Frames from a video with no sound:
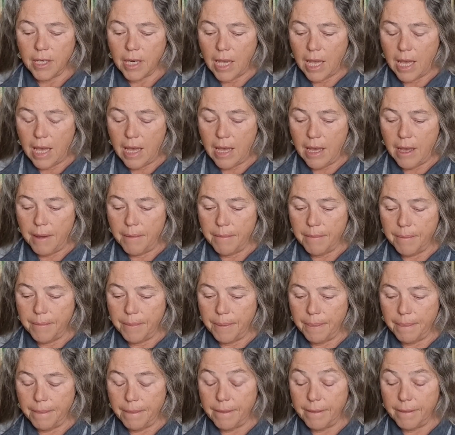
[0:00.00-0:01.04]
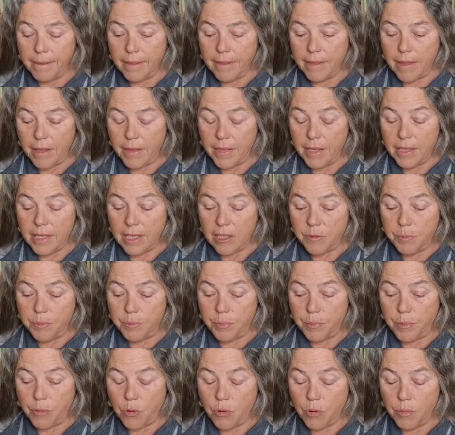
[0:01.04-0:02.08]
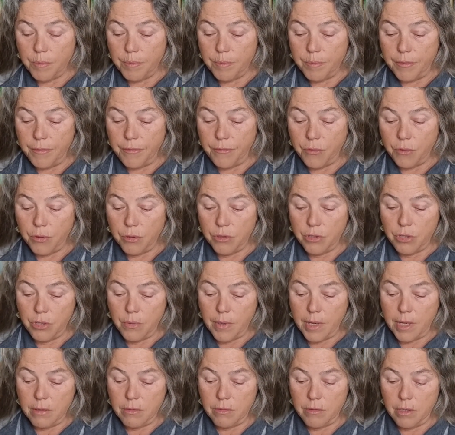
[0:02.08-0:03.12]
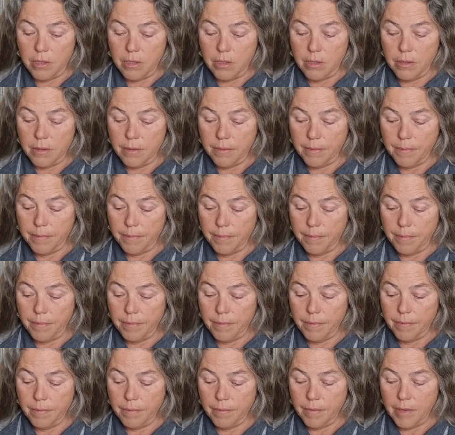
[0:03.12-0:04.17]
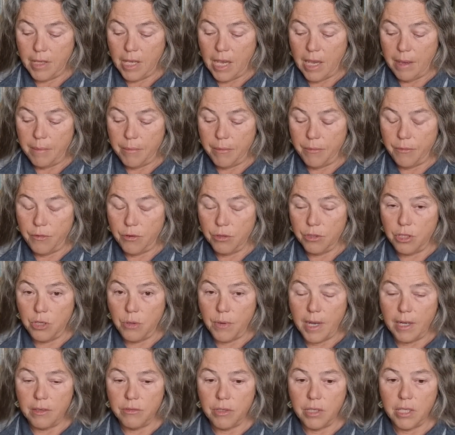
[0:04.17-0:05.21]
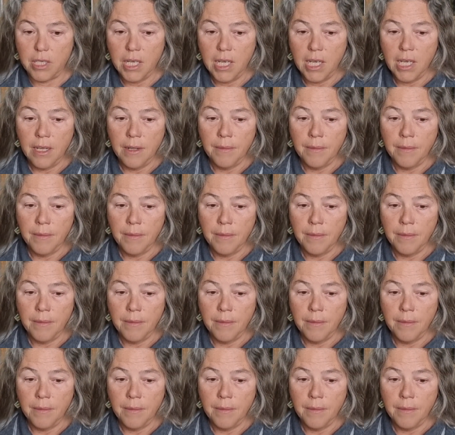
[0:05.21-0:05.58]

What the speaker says: I think that's before 200. Yeah, before 200.